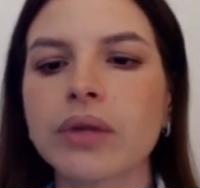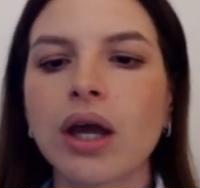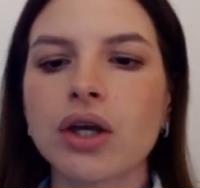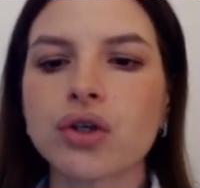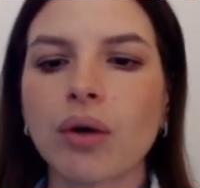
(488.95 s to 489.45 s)

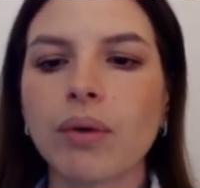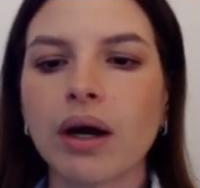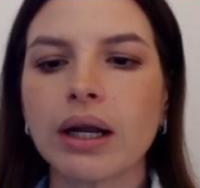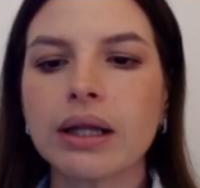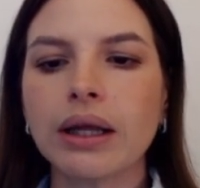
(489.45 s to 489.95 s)
So we're going
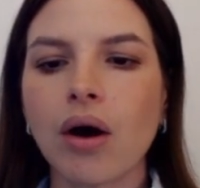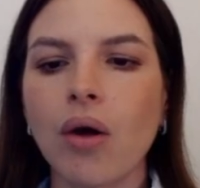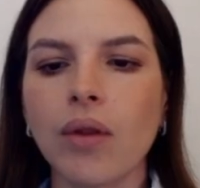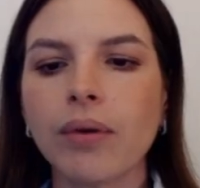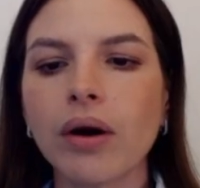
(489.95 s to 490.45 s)
to click on the
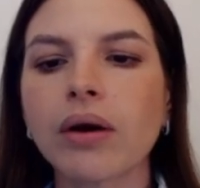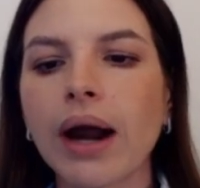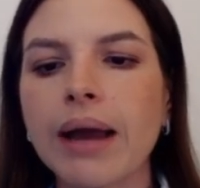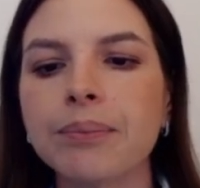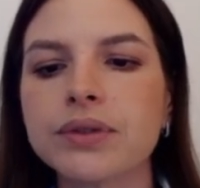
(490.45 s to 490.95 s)

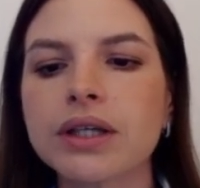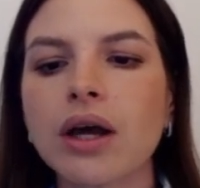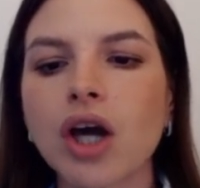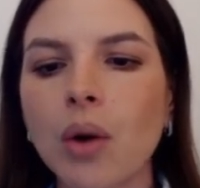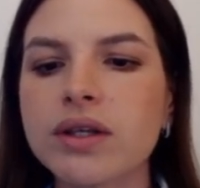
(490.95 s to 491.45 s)
programs,
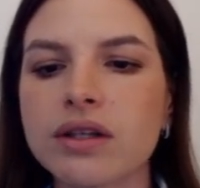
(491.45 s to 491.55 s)
go into the